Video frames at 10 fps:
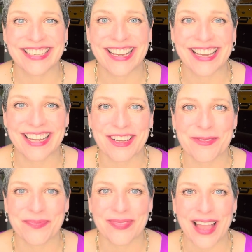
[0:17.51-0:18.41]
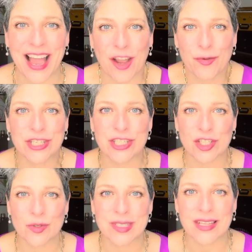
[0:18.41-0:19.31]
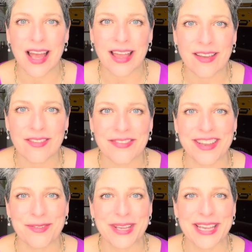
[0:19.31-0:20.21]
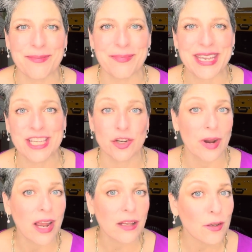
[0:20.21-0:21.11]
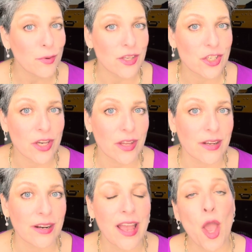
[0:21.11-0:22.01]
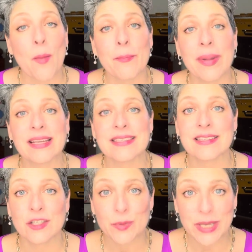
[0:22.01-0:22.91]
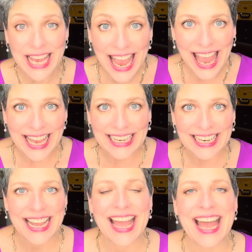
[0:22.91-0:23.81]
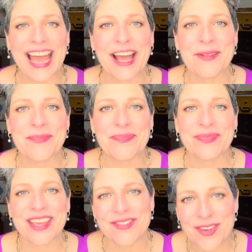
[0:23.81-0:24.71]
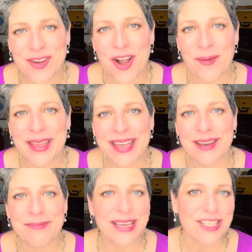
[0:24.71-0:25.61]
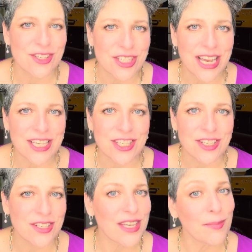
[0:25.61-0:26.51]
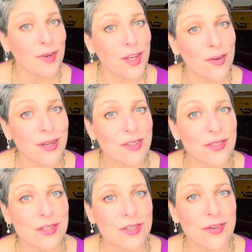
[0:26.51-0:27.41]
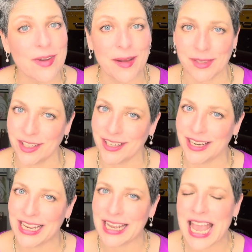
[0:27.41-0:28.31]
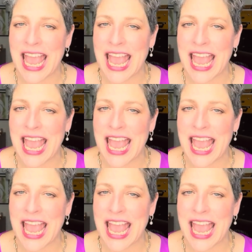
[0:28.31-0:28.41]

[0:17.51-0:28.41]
I wish this was live and we can be interacting with each other, but since we can't, if you comment, make suggestions, I'm new at YouTube, I'm learning,